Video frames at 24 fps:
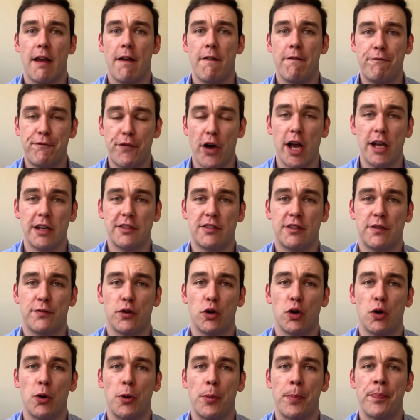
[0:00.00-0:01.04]
First of
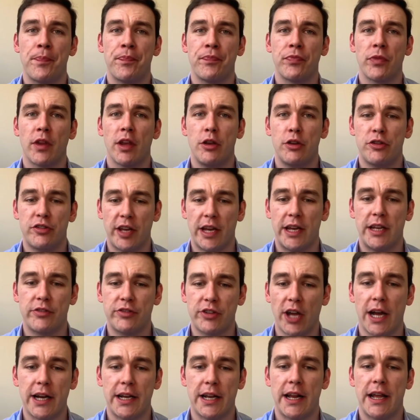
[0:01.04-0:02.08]
all, you see in
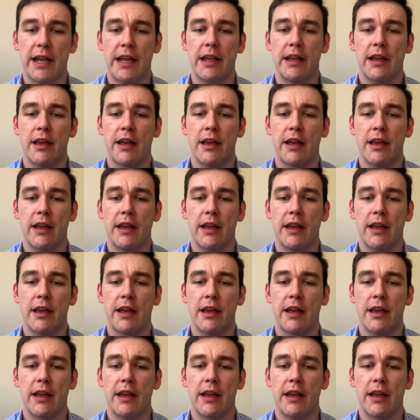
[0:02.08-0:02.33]
Dudley,